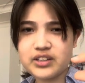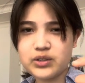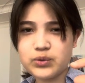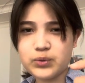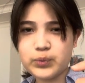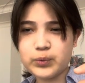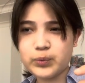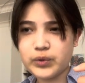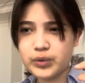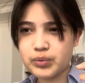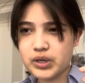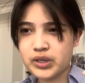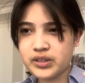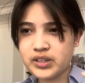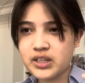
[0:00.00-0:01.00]
you will
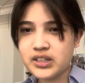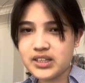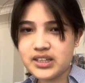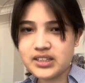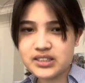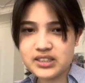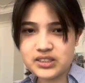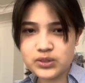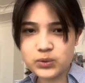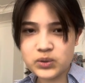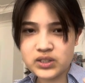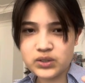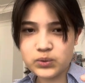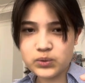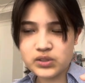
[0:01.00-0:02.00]
probably need to
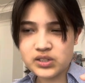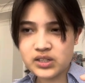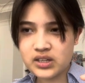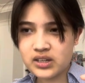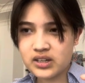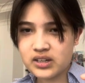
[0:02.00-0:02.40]
use